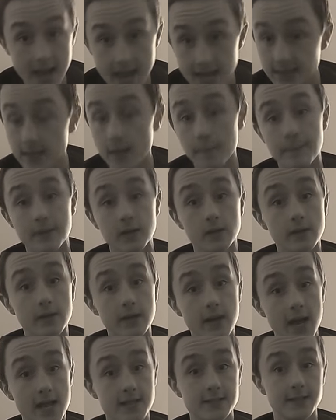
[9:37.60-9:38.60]
And the
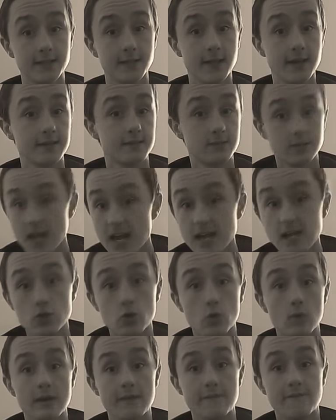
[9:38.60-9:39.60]
period ended like
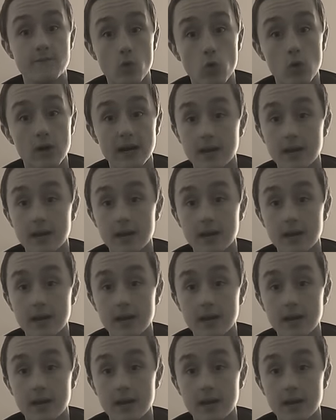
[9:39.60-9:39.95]
10:24.